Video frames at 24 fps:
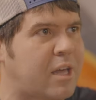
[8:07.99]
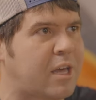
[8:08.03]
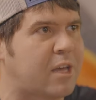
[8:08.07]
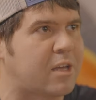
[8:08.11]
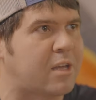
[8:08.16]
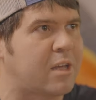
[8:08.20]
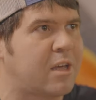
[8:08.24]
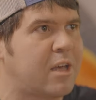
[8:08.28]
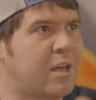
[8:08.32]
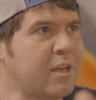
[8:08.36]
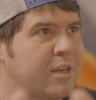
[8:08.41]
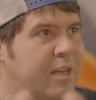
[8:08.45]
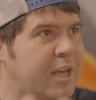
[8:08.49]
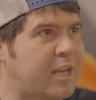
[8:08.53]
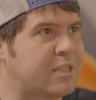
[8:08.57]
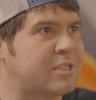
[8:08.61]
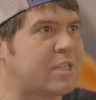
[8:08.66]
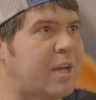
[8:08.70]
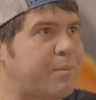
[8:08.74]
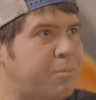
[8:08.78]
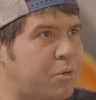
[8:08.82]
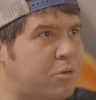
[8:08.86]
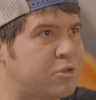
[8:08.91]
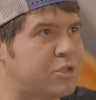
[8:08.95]
Like, Can't
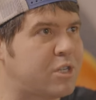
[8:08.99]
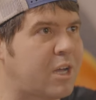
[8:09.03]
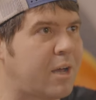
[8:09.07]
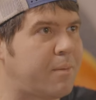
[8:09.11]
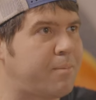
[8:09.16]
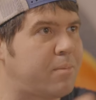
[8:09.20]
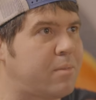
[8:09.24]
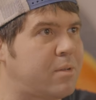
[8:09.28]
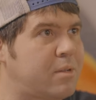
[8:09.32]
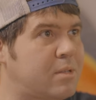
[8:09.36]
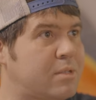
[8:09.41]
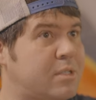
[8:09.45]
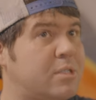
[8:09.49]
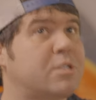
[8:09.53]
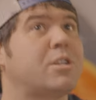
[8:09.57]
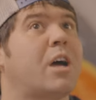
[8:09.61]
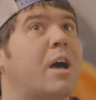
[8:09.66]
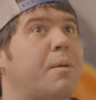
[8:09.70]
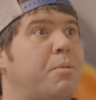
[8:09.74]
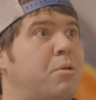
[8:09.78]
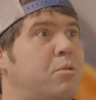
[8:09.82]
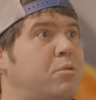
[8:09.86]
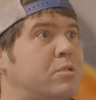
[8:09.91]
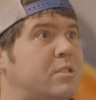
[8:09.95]
Stop Won't Chap
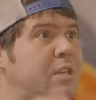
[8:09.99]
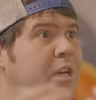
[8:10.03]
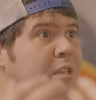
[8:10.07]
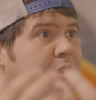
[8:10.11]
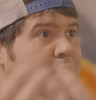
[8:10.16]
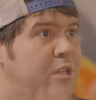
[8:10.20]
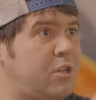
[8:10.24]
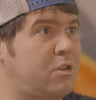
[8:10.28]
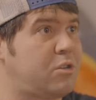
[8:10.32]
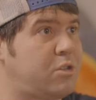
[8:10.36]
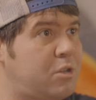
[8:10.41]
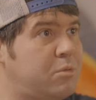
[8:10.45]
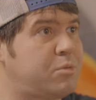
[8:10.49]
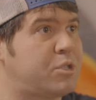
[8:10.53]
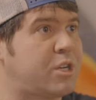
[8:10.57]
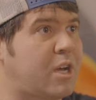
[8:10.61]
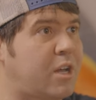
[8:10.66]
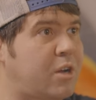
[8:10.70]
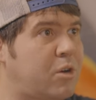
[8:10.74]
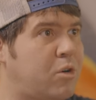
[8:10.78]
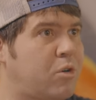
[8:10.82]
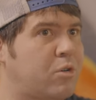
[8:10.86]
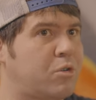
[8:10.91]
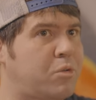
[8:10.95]
Stop, who was like the YouTube
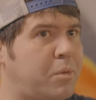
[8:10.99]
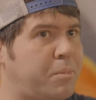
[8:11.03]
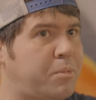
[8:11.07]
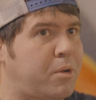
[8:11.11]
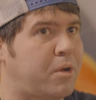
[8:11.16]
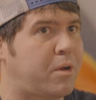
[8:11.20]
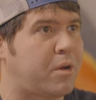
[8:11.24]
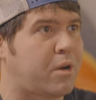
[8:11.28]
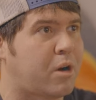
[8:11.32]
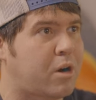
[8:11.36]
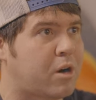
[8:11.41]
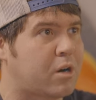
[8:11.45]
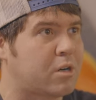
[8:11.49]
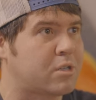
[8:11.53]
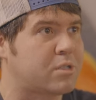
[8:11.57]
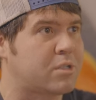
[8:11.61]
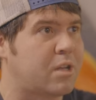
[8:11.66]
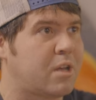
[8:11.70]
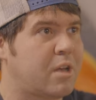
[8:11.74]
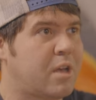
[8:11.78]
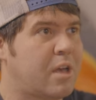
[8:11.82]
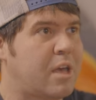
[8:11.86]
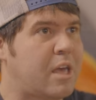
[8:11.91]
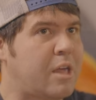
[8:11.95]
channel, or do we put it in ours?